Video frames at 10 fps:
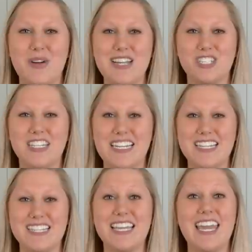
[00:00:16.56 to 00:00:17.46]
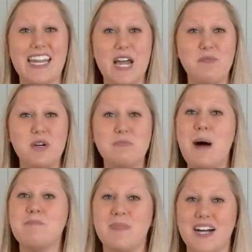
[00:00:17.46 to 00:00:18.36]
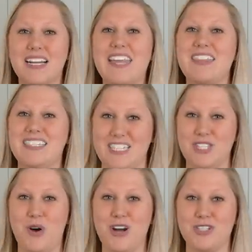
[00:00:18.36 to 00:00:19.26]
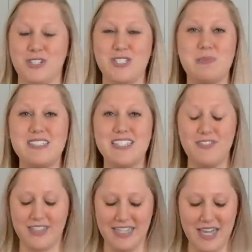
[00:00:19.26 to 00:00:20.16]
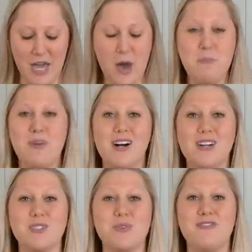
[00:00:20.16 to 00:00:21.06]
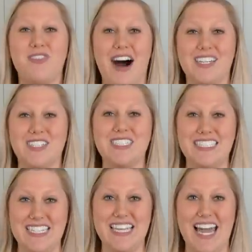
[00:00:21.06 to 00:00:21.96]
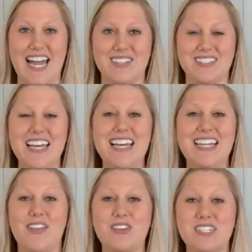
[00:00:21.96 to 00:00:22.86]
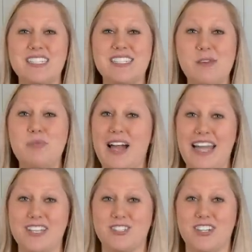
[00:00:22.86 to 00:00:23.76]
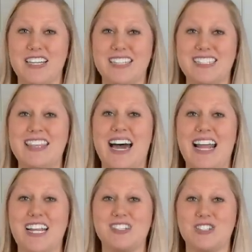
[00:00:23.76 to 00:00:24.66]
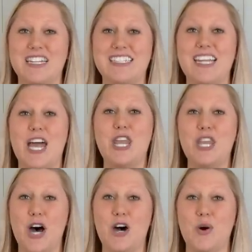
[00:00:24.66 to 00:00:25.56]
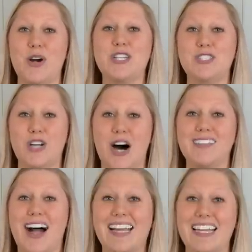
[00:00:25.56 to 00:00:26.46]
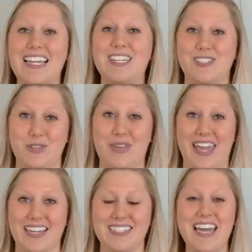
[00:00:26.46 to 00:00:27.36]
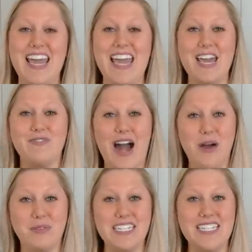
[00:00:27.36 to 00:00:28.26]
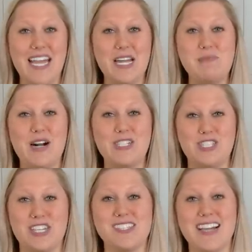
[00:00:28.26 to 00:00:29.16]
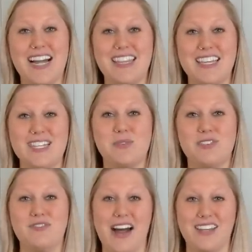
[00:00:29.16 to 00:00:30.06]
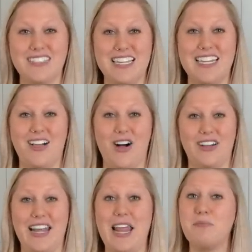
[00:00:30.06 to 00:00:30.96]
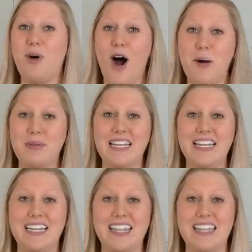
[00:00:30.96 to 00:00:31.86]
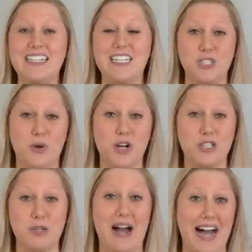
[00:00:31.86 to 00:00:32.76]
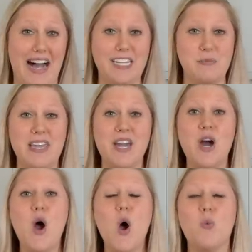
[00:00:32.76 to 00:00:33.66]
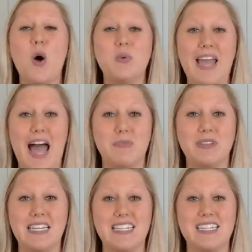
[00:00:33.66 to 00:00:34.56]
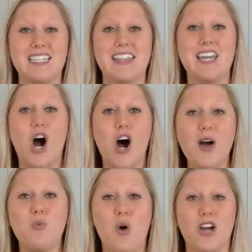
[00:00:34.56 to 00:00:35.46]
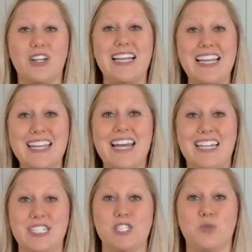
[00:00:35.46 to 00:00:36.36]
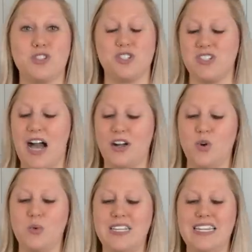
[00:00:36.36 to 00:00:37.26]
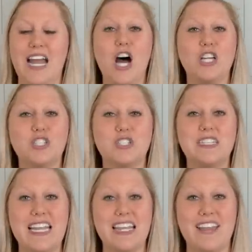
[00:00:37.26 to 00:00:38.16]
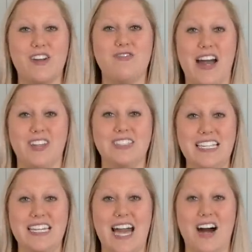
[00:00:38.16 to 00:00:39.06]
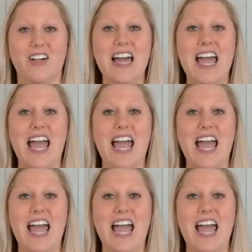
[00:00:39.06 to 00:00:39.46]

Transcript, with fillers: question is, can I put my mug in the dishwasher? Specifically, mugs with vinyl decals. Now there's a simple answer to this and that answer is no, not like it is you can't. If I were to take a mug just like this with a vinyl decal on it and pop it in the dishwasher behind me, what would happen is the hot water in that dishwasher cycle would get underneath our vinyl decal